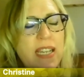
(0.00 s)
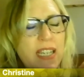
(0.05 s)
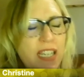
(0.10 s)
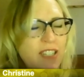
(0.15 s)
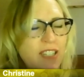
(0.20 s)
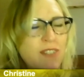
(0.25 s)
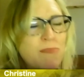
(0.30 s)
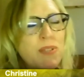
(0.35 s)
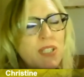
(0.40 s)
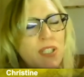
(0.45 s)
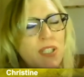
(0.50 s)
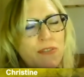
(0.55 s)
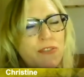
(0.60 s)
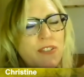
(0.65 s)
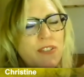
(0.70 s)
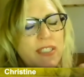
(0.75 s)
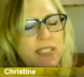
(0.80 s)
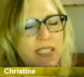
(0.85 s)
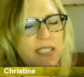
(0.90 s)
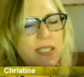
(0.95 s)
below
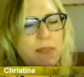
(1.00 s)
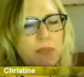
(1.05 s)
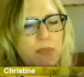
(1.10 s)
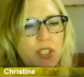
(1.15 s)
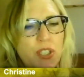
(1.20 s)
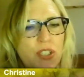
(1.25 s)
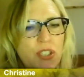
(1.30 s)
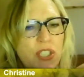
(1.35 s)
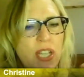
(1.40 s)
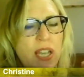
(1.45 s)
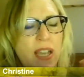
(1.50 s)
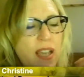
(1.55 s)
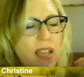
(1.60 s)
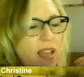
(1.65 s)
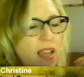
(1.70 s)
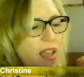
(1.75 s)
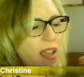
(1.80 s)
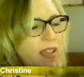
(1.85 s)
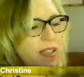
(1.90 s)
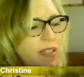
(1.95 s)
freezing temperatures,
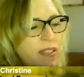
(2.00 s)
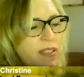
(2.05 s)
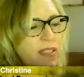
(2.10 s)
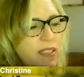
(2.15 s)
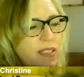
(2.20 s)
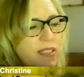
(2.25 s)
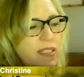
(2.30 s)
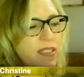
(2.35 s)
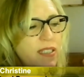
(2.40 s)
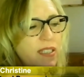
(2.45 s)
and